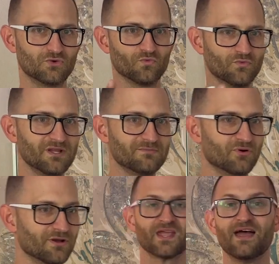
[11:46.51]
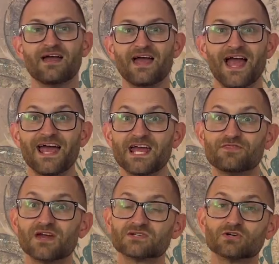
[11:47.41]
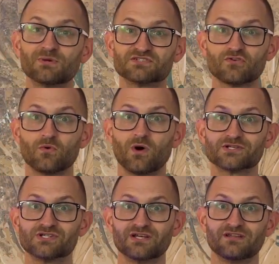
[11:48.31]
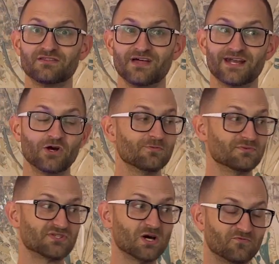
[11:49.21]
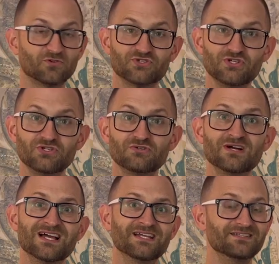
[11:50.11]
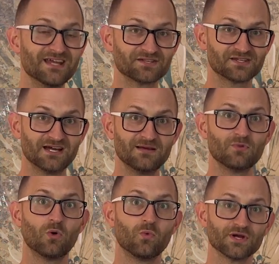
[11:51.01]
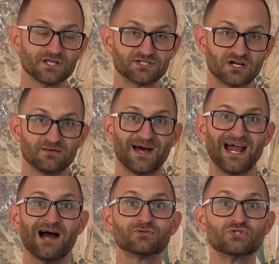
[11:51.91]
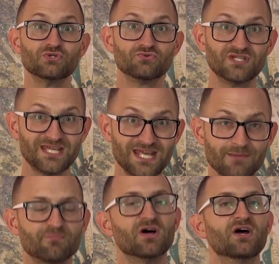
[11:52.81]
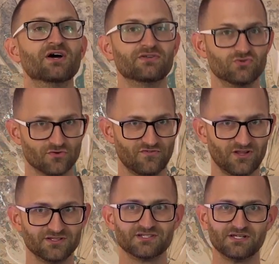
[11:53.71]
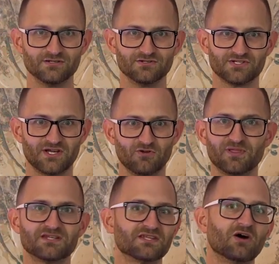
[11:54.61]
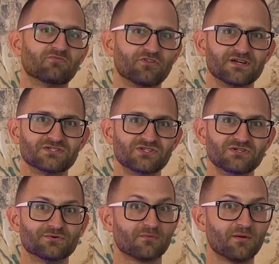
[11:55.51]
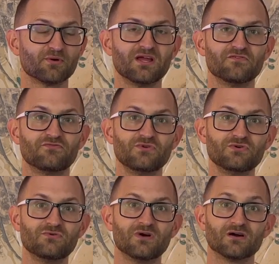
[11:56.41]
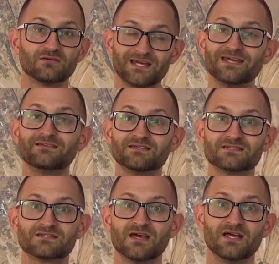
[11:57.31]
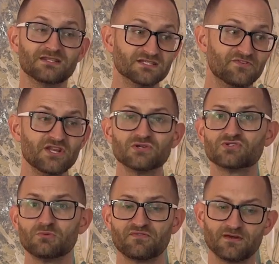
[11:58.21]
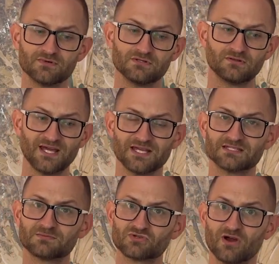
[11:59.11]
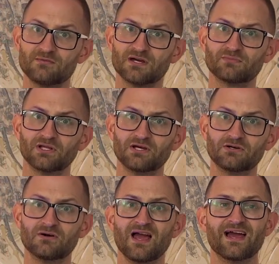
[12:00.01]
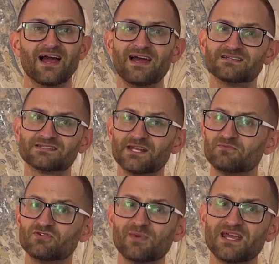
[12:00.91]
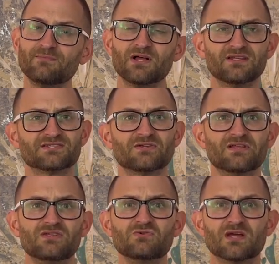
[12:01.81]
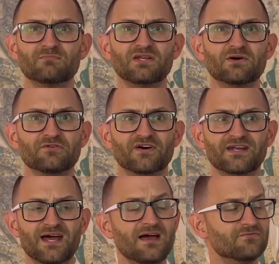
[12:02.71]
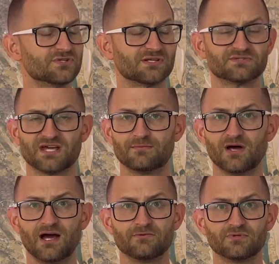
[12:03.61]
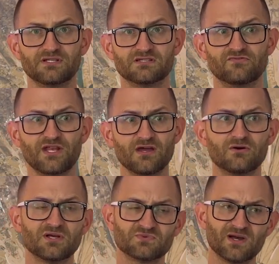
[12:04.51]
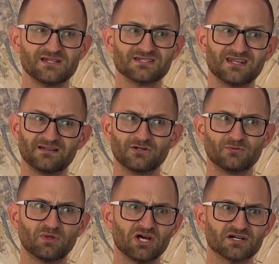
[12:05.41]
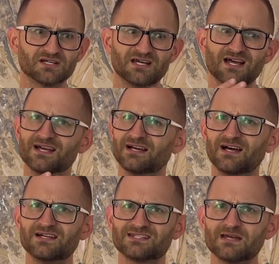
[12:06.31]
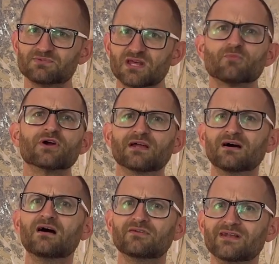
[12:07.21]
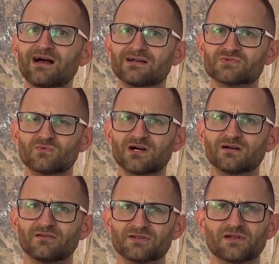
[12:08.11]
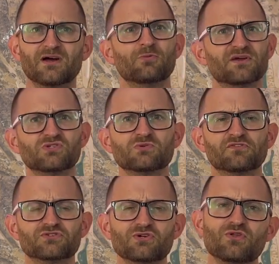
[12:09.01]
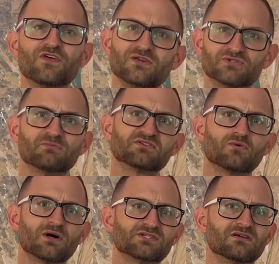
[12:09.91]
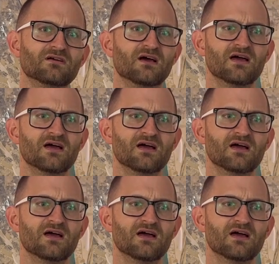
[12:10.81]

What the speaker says: Really important. Hey, thanks so much for watching that. I hope that was helpful to you. Next time, we're going to talk about how to keep your volunteers. I hope that is a helpful thing to you. And remember, if you are liking these videos, do me a favor, like and subscribe down below, and sign up to my email list so that you can be notified every single time I release a video, as well as get a little blog type summary of it as well. So I hope that's useful to you. Thank you so much for watching.